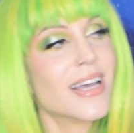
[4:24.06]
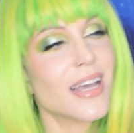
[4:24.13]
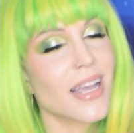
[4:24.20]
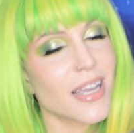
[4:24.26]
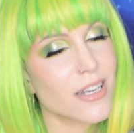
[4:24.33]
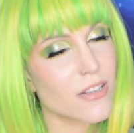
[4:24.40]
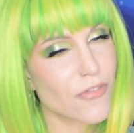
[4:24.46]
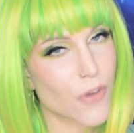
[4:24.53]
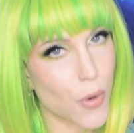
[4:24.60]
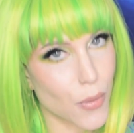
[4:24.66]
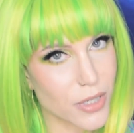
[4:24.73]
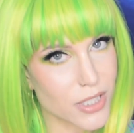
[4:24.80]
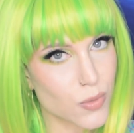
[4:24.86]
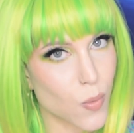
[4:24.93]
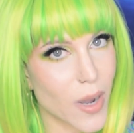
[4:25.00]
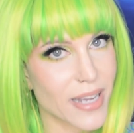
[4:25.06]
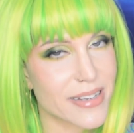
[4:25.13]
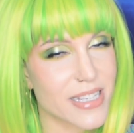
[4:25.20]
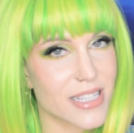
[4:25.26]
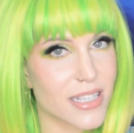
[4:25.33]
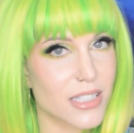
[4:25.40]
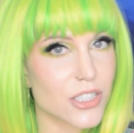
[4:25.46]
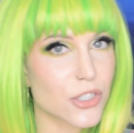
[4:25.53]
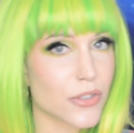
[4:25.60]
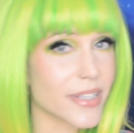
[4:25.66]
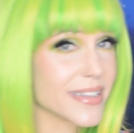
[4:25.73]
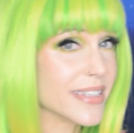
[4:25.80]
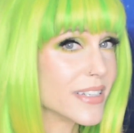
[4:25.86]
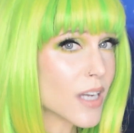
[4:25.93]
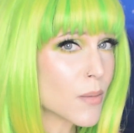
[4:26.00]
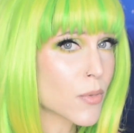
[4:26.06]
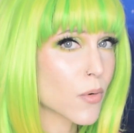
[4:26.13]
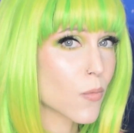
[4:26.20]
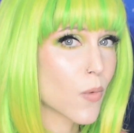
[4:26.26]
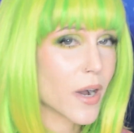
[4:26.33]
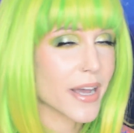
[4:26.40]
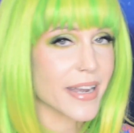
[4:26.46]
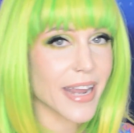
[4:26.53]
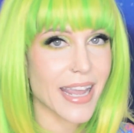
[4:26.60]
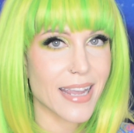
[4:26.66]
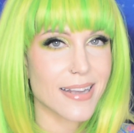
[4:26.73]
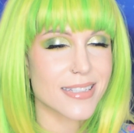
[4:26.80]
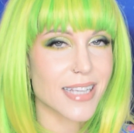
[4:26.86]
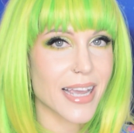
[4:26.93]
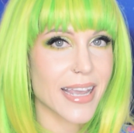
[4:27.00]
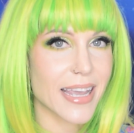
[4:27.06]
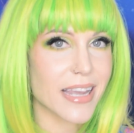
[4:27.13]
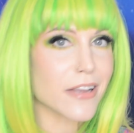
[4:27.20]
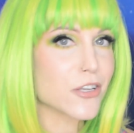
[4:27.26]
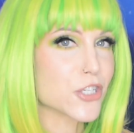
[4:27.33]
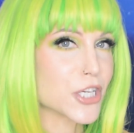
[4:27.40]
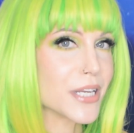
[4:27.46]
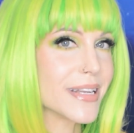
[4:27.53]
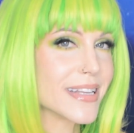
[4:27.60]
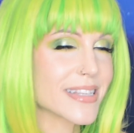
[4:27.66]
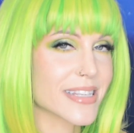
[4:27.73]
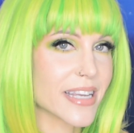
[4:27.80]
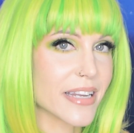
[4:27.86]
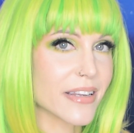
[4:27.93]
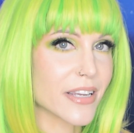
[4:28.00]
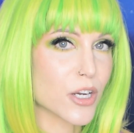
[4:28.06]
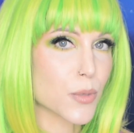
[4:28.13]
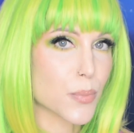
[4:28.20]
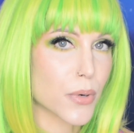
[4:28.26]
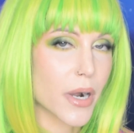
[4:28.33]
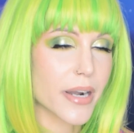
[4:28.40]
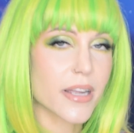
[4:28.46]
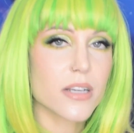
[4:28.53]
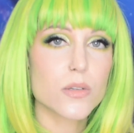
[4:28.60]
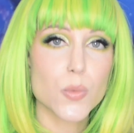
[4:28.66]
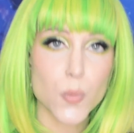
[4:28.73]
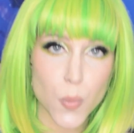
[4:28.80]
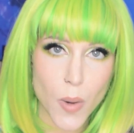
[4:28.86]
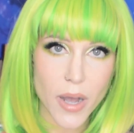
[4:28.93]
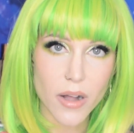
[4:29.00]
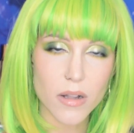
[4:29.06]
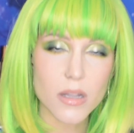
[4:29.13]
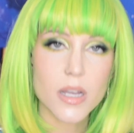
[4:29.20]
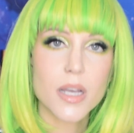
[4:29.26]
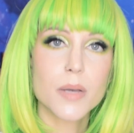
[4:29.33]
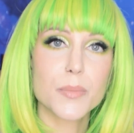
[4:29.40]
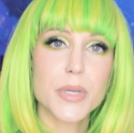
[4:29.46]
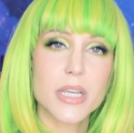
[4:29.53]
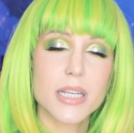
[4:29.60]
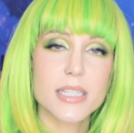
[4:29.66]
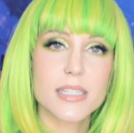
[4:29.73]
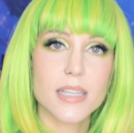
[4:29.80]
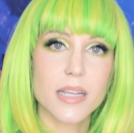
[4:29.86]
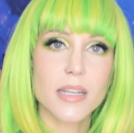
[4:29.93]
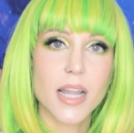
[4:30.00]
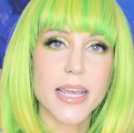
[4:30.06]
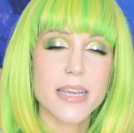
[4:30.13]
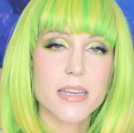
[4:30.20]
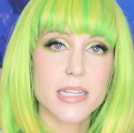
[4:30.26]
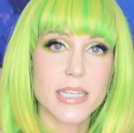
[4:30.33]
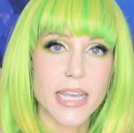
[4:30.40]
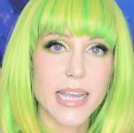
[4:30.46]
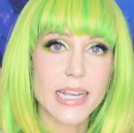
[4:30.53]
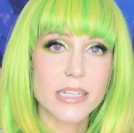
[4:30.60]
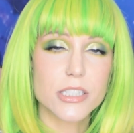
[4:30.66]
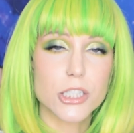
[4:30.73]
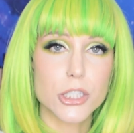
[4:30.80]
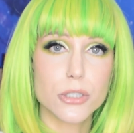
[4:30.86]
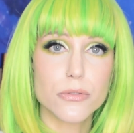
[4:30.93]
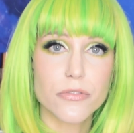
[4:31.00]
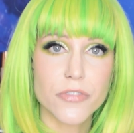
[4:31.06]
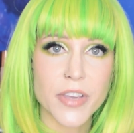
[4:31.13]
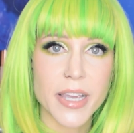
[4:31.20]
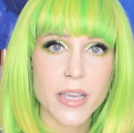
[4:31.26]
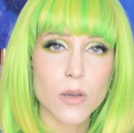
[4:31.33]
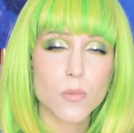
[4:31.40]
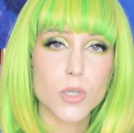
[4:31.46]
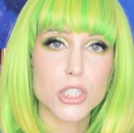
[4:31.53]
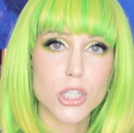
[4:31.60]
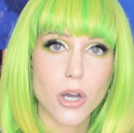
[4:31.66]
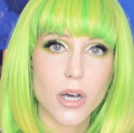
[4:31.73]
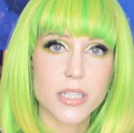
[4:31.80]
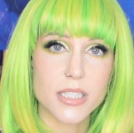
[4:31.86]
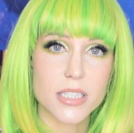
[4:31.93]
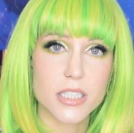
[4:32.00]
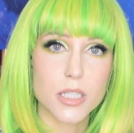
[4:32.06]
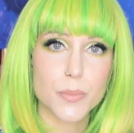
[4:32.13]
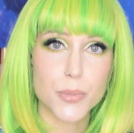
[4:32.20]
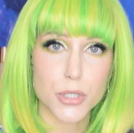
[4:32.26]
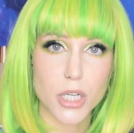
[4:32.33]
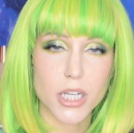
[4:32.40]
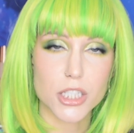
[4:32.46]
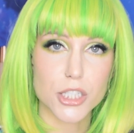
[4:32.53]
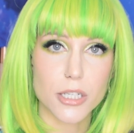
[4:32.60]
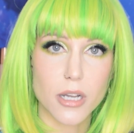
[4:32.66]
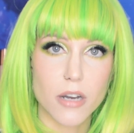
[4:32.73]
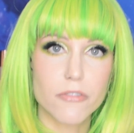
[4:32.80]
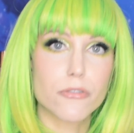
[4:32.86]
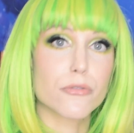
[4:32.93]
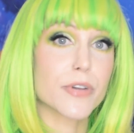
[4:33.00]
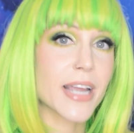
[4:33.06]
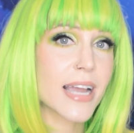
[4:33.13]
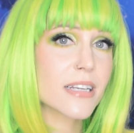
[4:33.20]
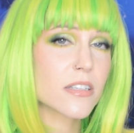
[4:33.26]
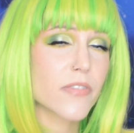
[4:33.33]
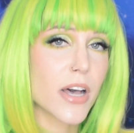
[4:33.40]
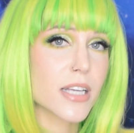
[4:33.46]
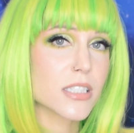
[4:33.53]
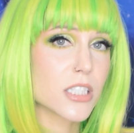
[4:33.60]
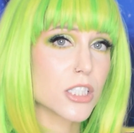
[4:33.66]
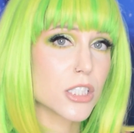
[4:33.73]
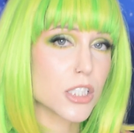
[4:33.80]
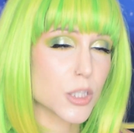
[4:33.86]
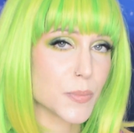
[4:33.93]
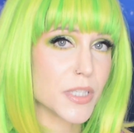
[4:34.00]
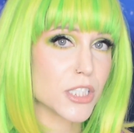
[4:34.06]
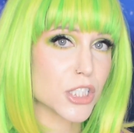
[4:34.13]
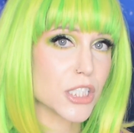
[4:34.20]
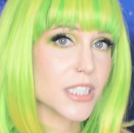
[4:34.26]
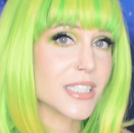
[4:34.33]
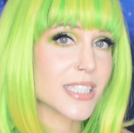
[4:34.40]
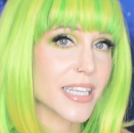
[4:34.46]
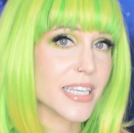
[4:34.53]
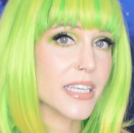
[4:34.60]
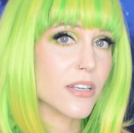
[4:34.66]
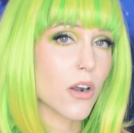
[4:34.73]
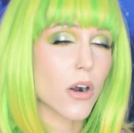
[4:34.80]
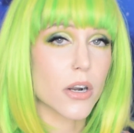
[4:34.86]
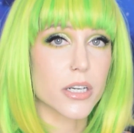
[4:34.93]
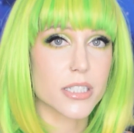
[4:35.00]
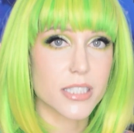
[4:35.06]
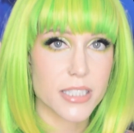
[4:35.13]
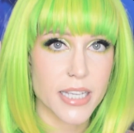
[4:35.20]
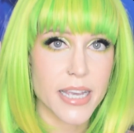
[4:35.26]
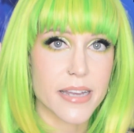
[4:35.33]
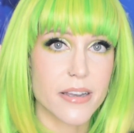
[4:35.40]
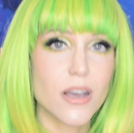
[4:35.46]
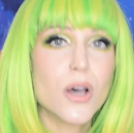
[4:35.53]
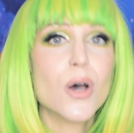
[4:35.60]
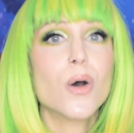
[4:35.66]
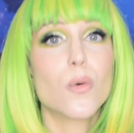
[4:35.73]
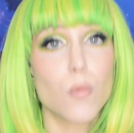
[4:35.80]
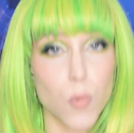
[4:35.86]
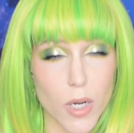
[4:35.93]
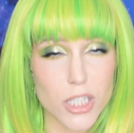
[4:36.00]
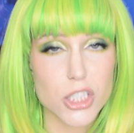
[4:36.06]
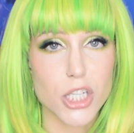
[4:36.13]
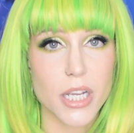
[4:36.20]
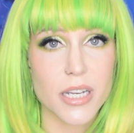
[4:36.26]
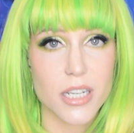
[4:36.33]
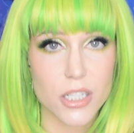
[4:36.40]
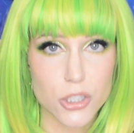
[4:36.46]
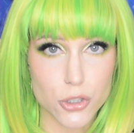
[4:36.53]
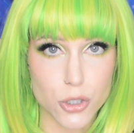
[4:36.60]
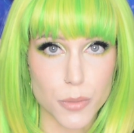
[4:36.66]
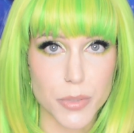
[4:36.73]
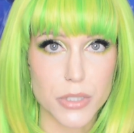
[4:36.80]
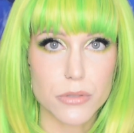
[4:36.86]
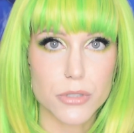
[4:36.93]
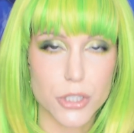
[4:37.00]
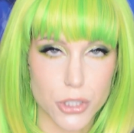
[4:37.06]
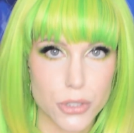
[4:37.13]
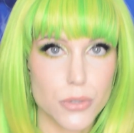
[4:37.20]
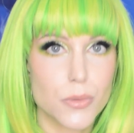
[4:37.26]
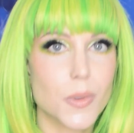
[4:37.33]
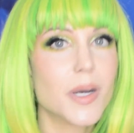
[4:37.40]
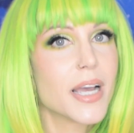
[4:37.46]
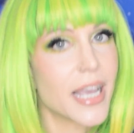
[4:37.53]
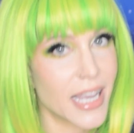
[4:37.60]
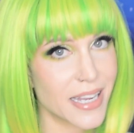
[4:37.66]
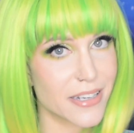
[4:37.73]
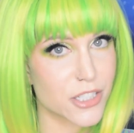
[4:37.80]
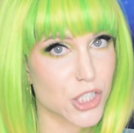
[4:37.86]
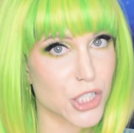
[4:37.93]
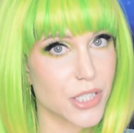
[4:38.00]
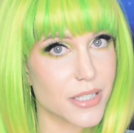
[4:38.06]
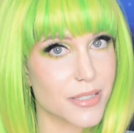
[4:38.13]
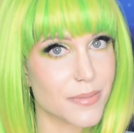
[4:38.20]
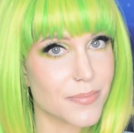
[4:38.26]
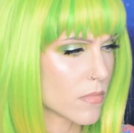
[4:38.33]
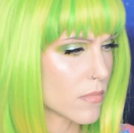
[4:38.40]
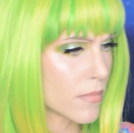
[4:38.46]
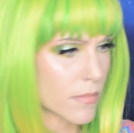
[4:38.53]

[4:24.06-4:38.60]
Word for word: And of course, why is sunscreen the #1 anti-aging skincare product? Well, because sunlight contains UV, which causes the production of reactive oxygen species in our skin, which can contribute to aging.